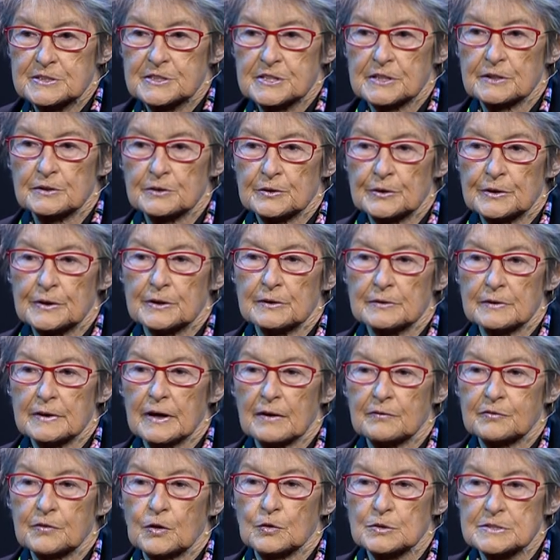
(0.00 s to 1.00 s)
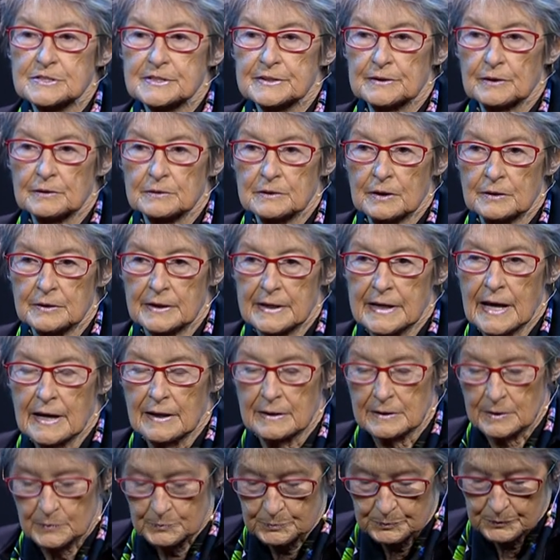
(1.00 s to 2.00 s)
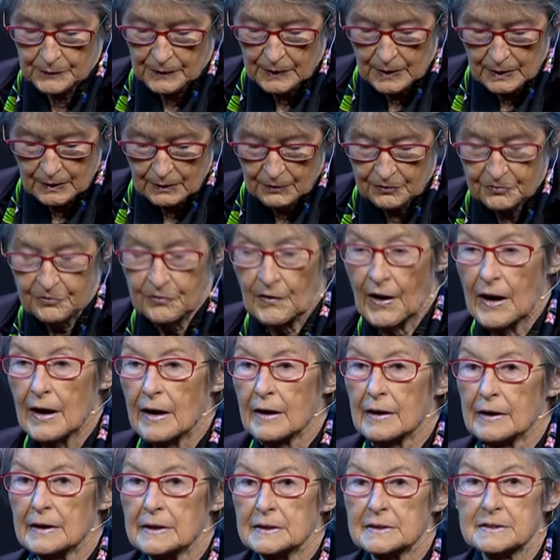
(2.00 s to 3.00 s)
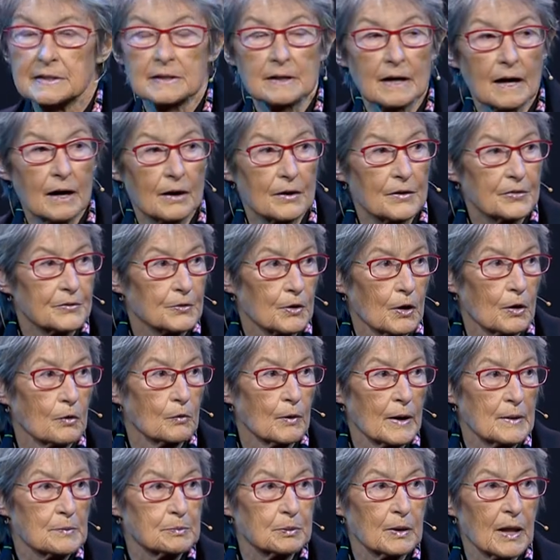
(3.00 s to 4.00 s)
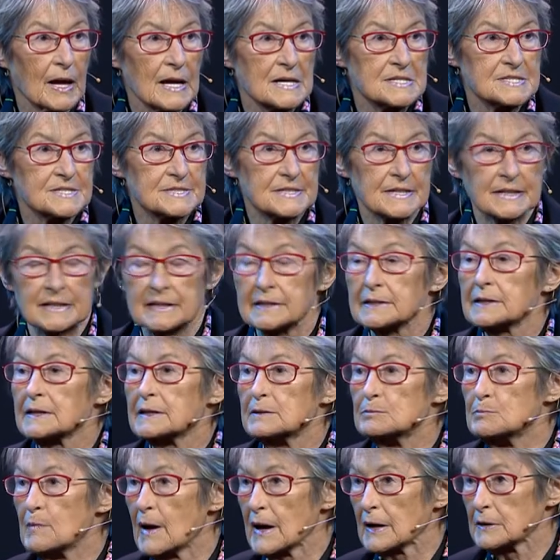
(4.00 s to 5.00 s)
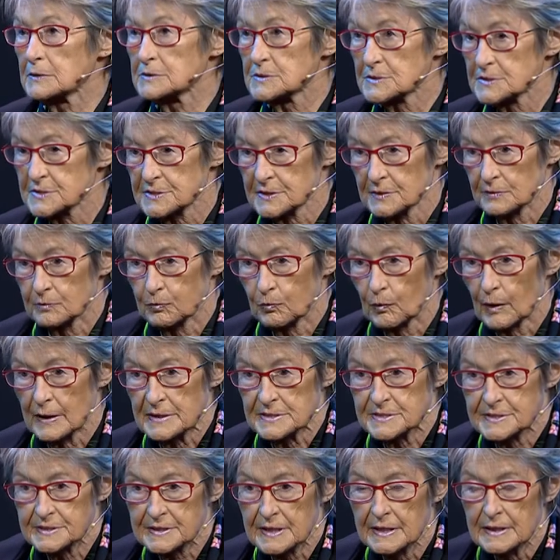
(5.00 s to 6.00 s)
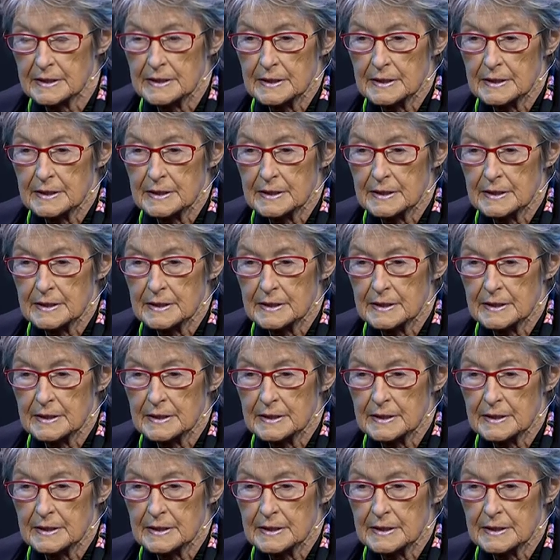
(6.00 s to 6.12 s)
children, of course, are learning how to find our throwaway plastic in mountains of waste.